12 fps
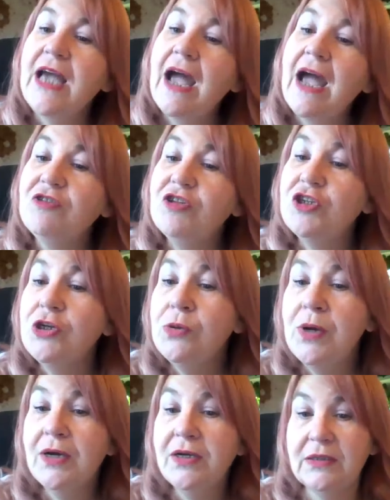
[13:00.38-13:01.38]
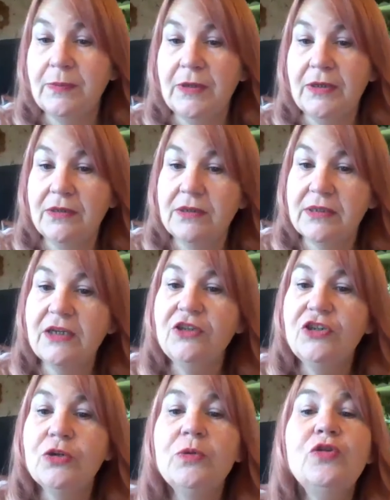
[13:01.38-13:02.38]
to have two husbands and
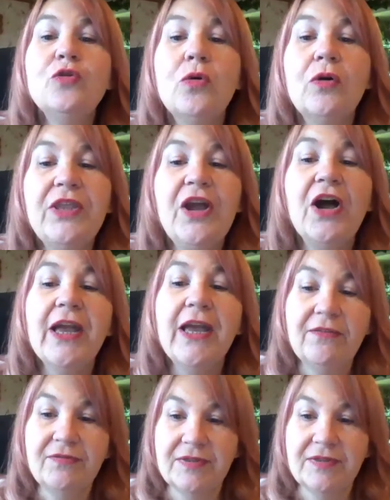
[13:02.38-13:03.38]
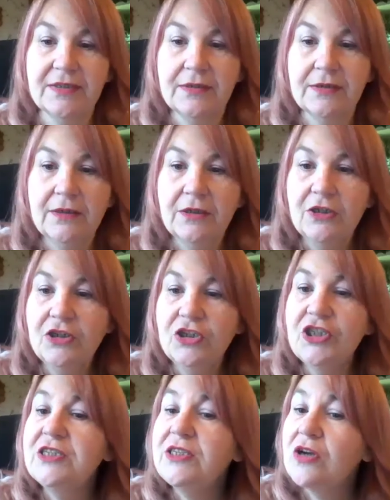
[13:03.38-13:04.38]
to adore knives.
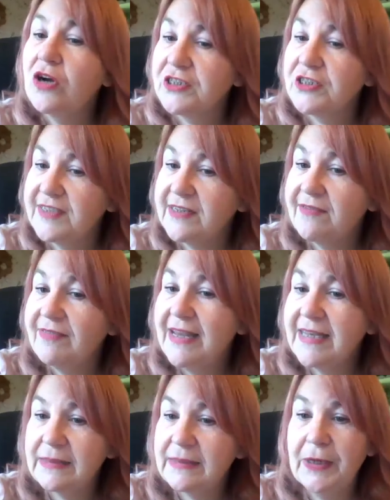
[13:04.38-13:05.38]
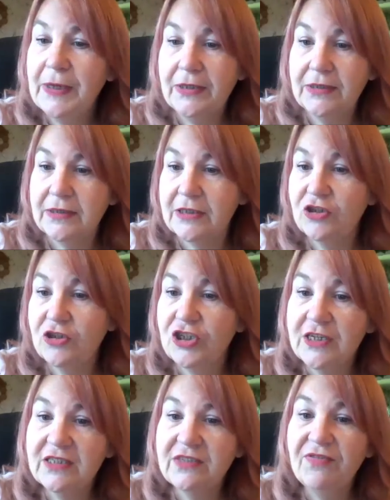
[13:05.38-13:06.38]
She's the goddess of lesbians, and
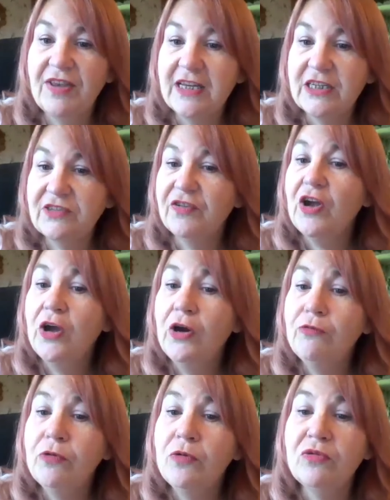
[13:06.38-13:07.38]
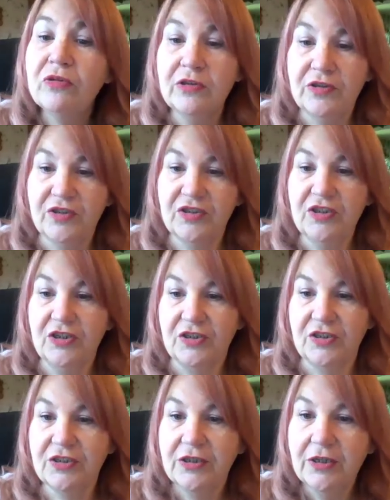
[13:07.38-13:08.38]
she is feared for her
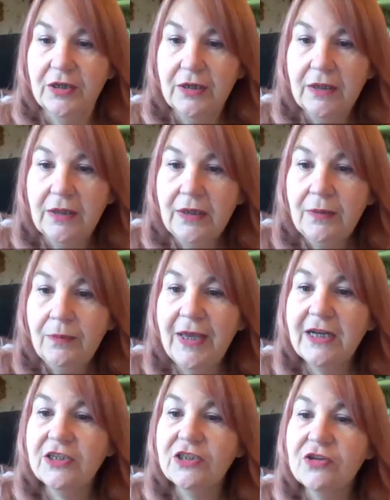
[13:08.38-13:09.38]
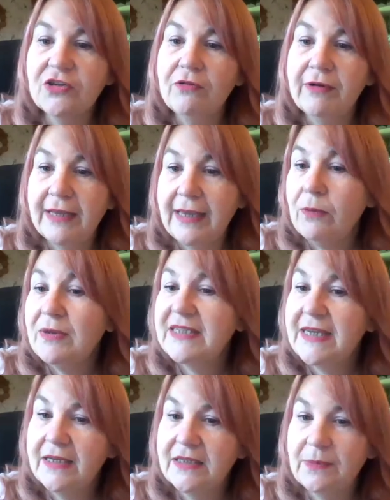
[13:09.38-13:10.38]
ruthlessness. Pictorially, we
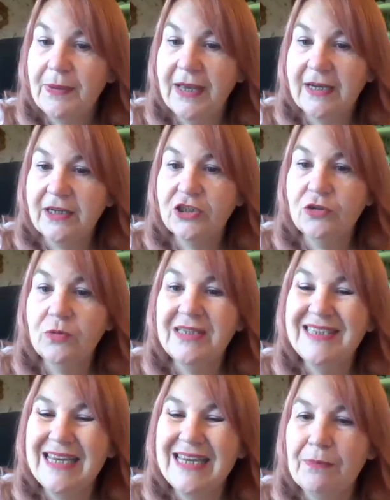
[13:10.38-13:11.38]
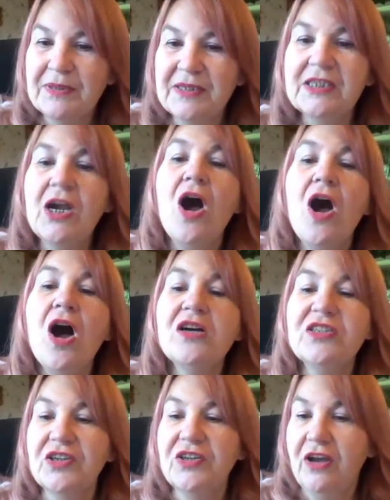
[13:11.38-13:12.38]
see her depicted with deep
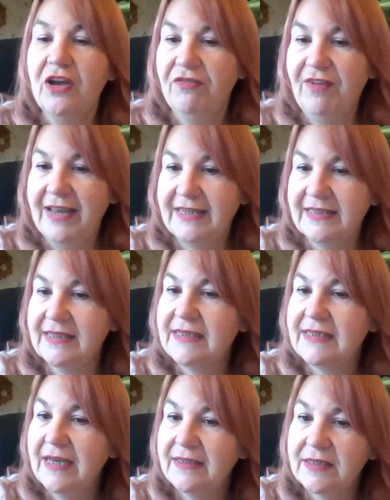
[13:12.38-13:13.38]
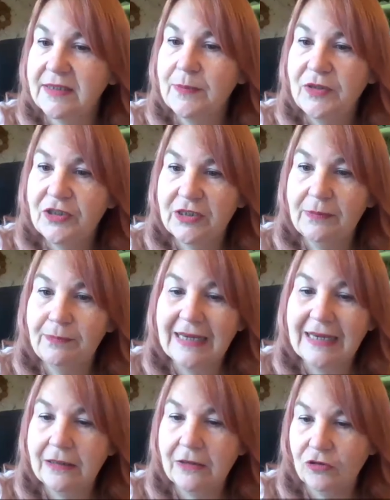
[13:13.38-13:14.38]
scars on her face as testament to the
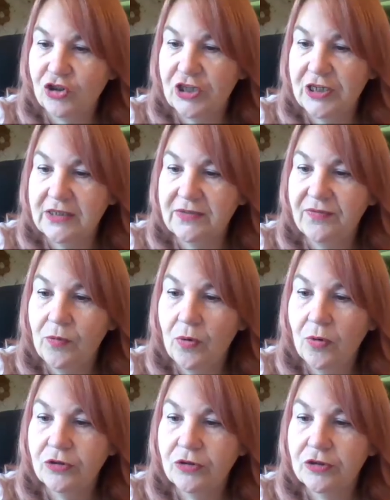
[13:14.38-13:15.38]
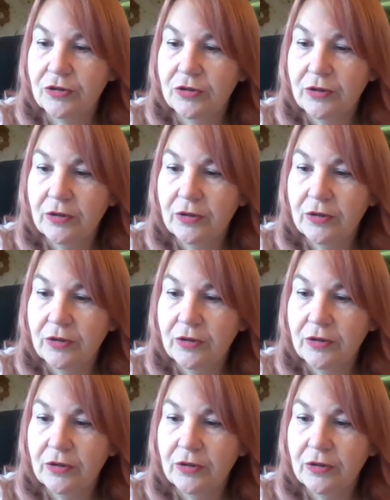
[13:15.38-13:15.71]
battles she has fought.